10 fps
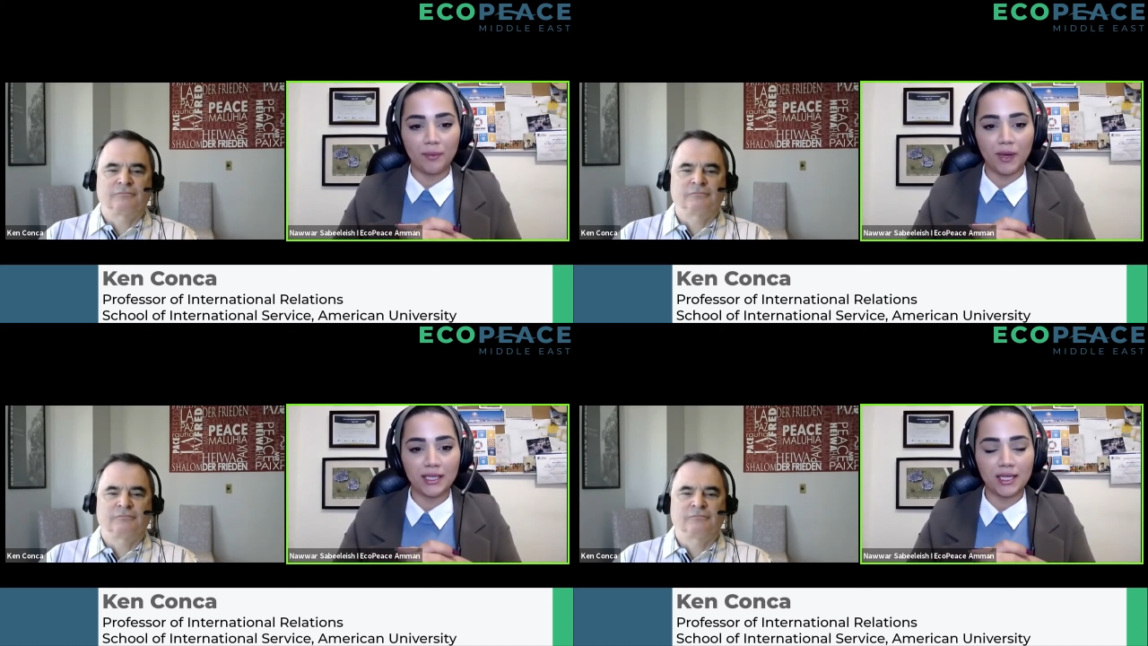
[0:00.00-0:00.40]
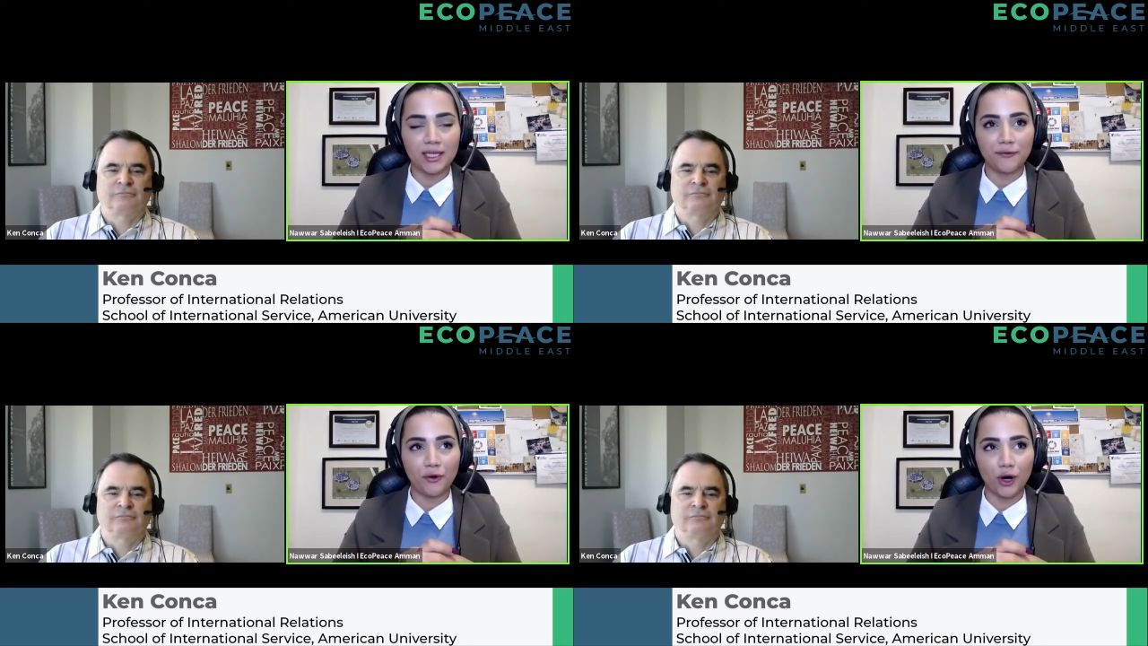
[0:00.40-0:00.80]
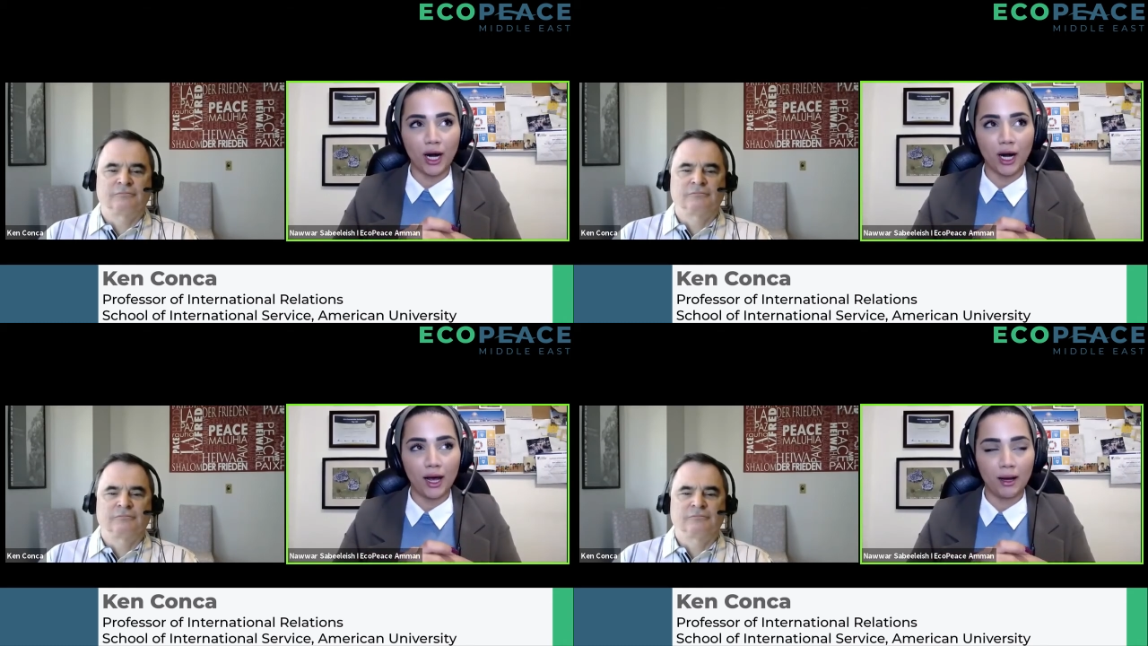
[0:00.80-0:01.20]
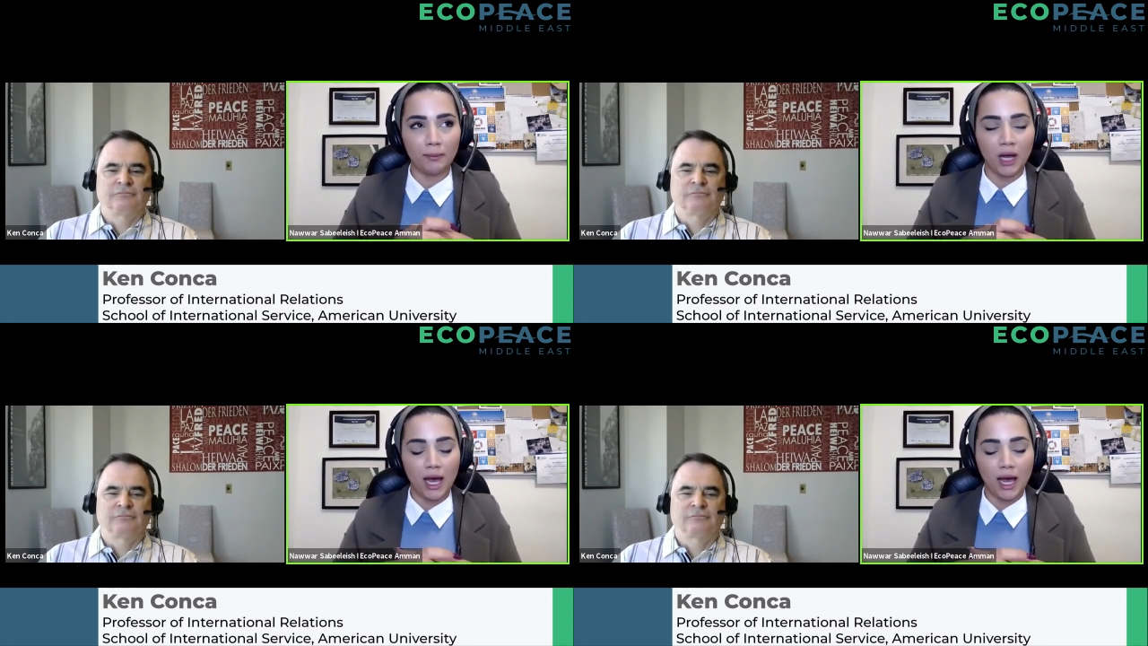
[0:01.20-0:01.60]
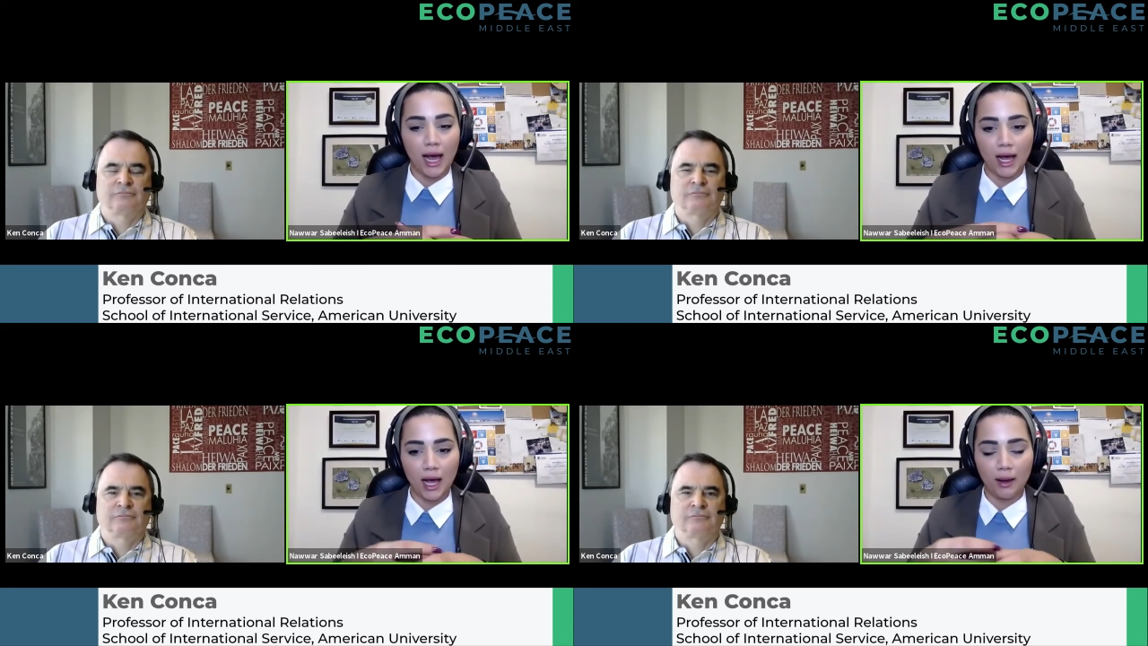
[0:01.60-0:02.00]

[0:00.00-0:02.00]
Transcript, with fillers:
Speaker 1: the basis for um, a,